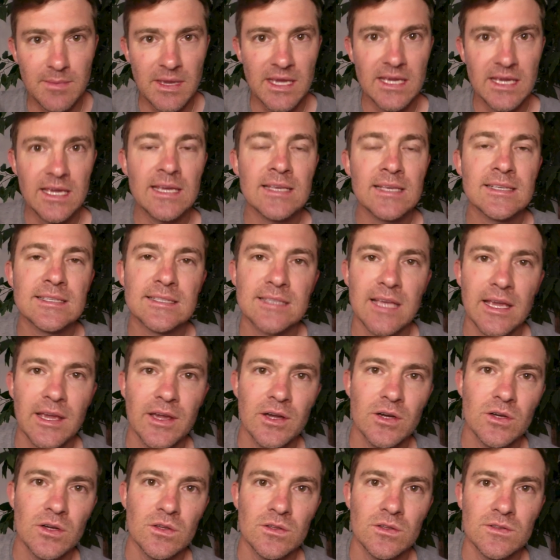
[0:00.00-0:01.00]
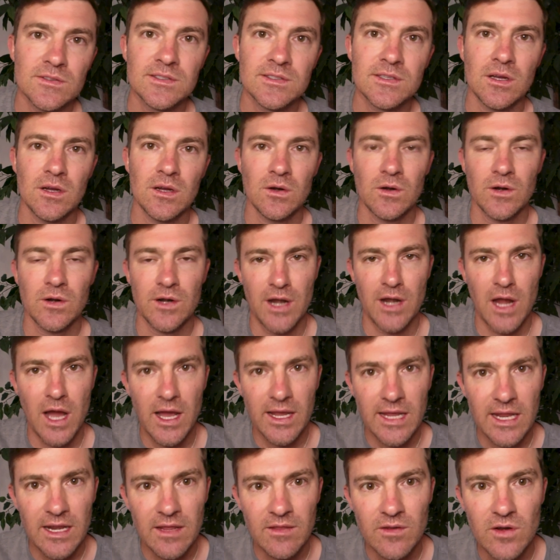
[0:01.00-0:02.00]
making sales, are
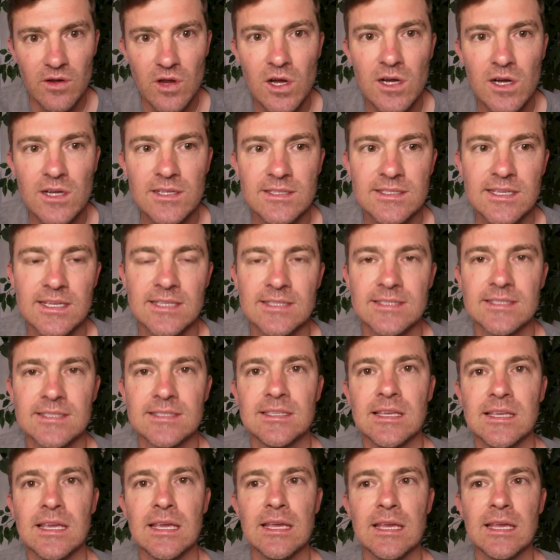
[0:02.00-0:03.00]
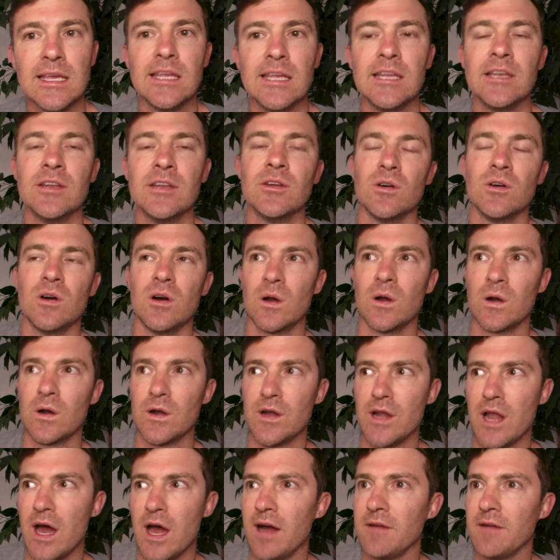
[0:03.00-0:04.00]
not getting their content seen, are
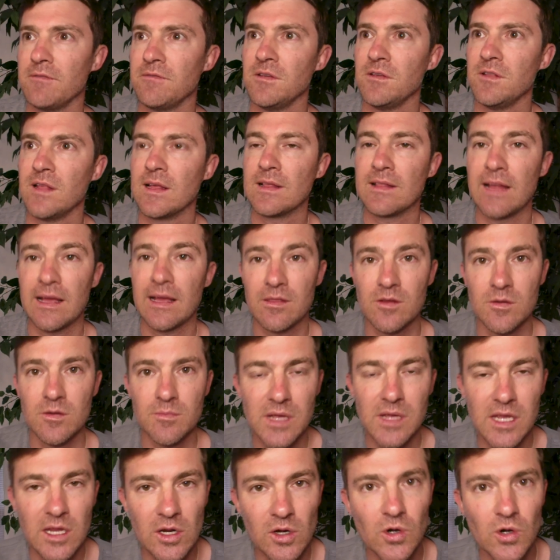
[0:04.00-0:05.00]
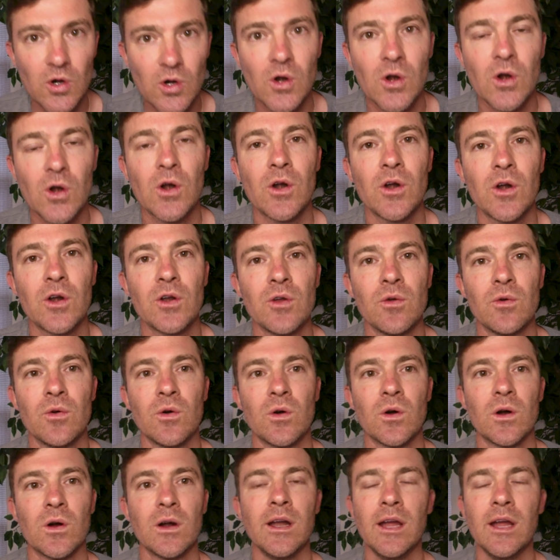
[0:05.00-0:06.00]
not feeling like they're being heard,
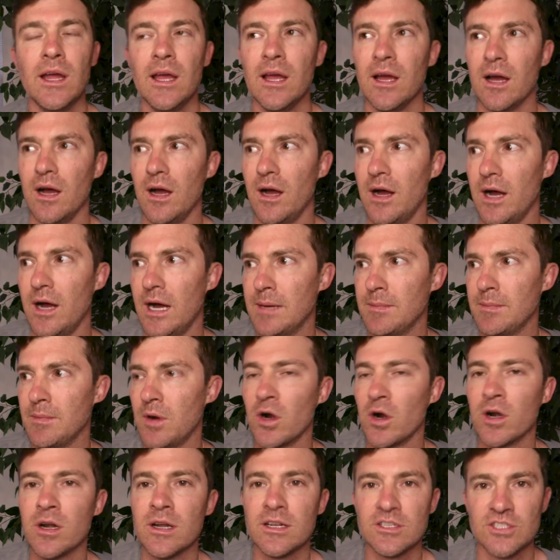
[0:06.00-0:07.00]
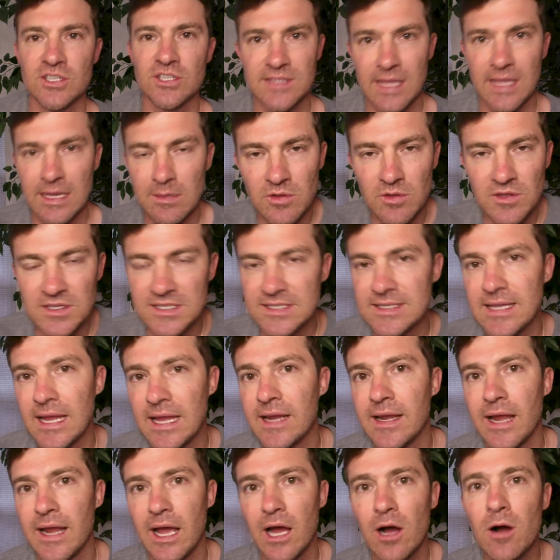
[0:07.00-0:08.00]
or um, aren't just able to
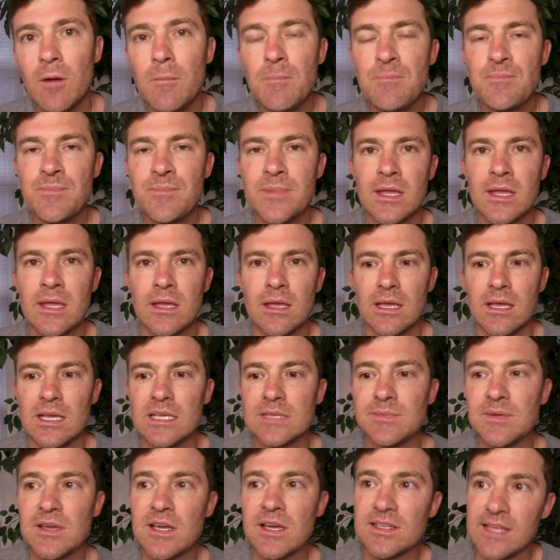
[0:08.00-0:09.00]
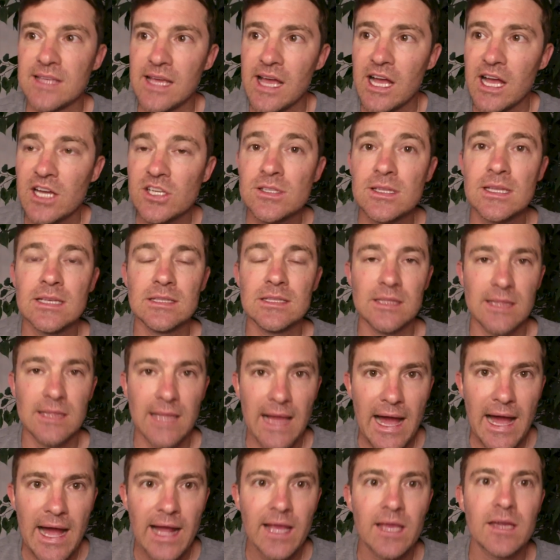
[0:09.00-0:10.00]
stand out is because they actually
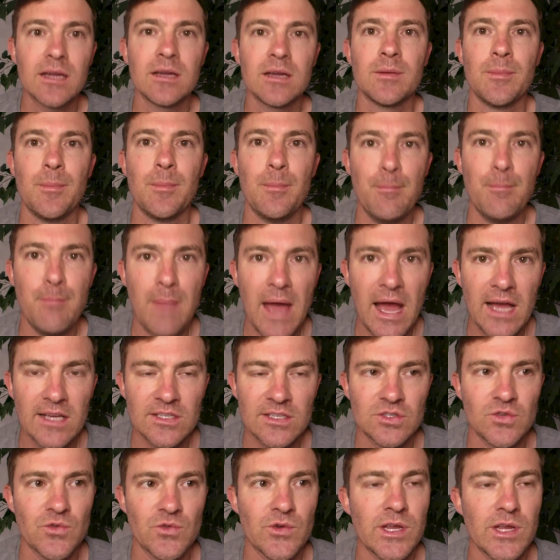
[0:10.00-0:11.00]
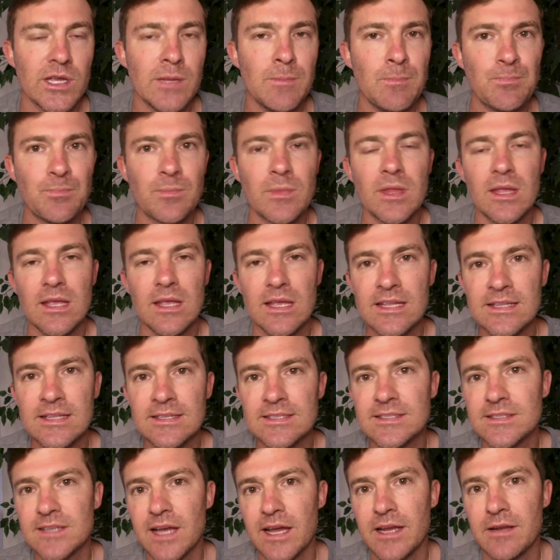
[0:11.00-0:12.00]
lack mastery
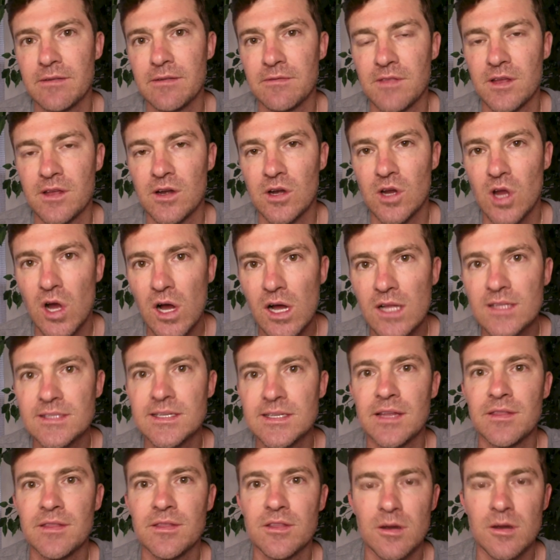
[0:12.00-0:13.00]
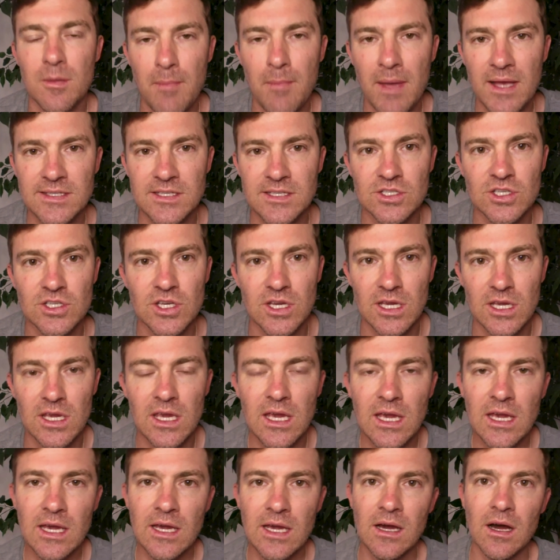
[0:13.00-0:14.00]
inside of their content, their messaging,
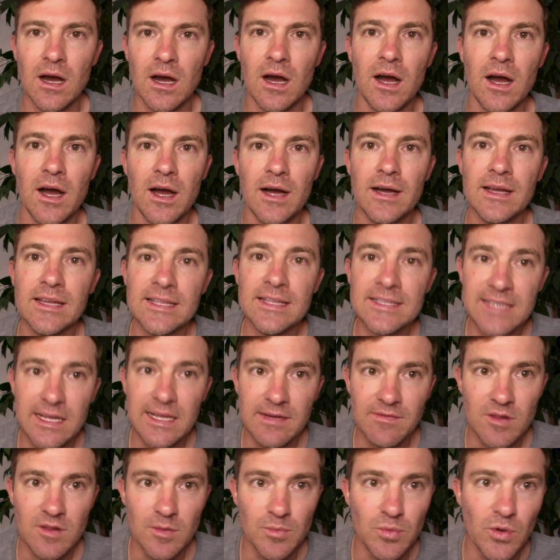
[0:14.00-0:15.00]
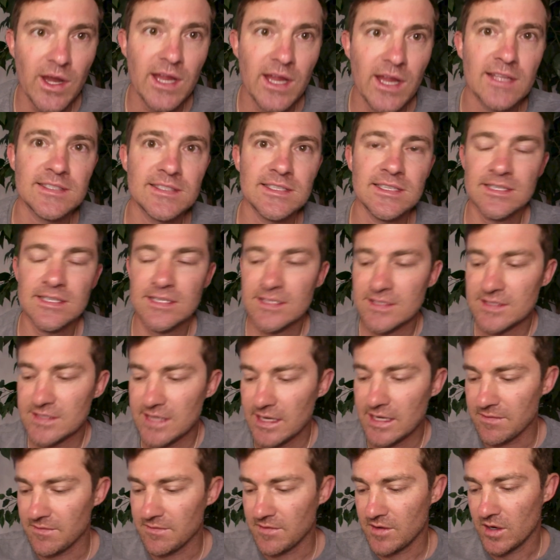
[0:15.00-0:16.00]
uh, inside of their brands, and
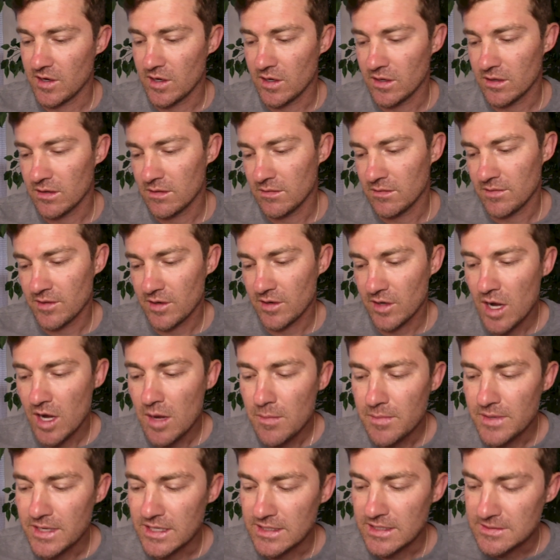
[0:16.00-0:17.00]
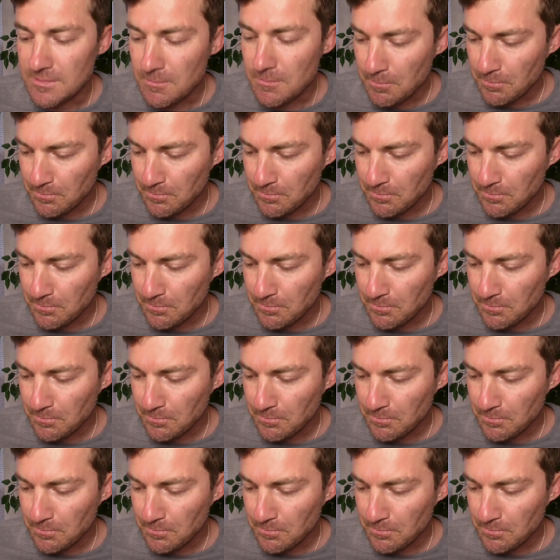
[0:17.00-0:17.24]
inside of their their companies.